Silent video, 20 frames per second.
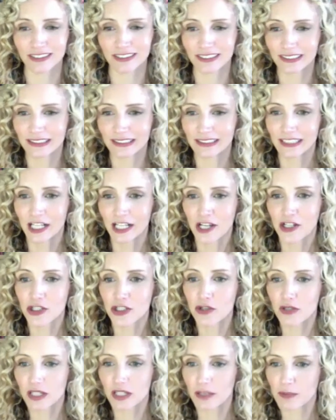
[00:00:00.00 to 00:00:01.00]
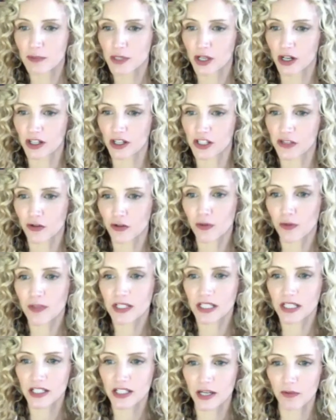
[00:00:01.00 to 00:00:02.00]
Stuart Gibbs asks, from this
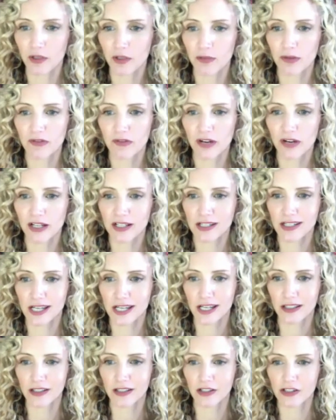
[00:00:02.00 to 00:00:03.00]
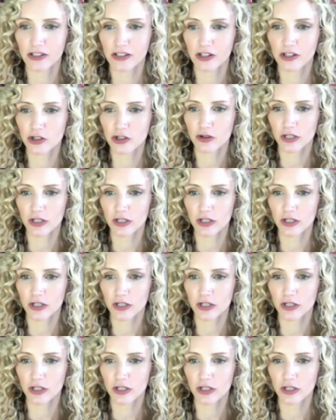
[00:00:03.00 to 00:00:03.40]
insight, would it be fair to say that the social